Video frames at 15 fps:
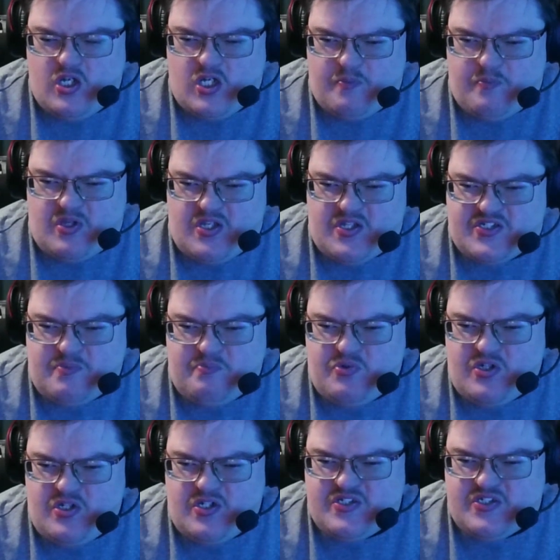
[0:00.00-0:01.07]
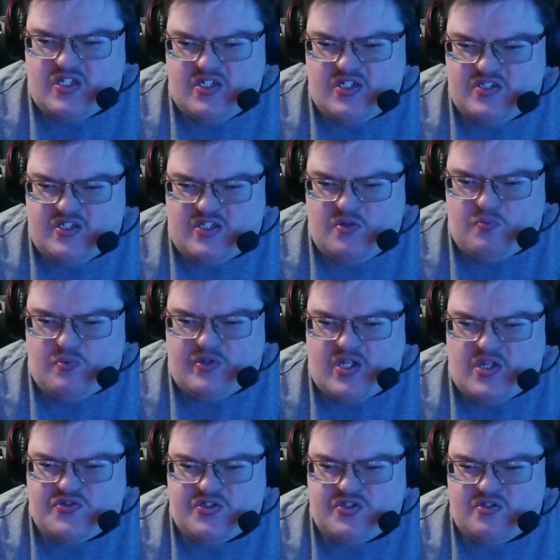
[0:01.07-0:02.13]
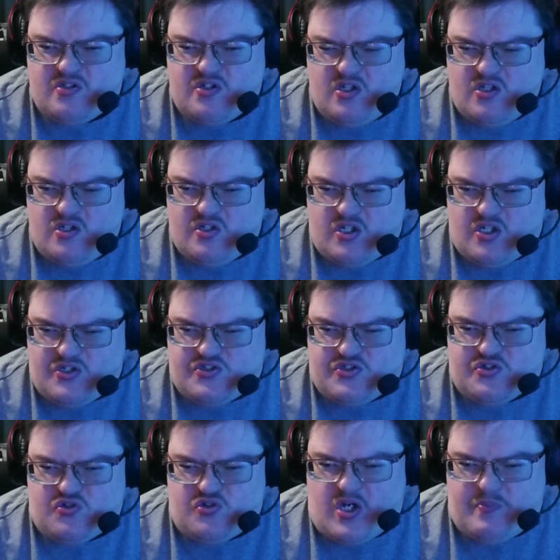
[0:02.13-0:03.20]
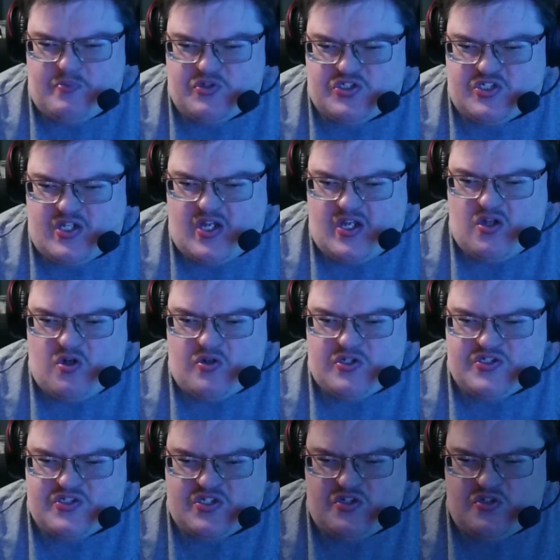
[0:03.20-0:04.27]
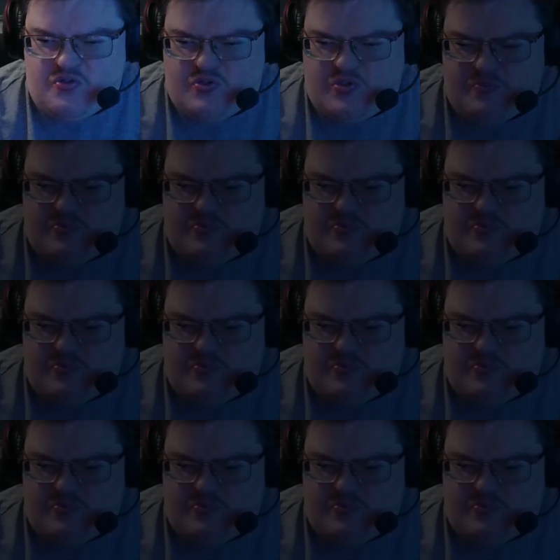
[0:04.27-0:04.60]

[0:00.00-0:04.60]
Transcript: um, because I'm pretty excited to get one thousand uh, subscribers today on this uh, YouTube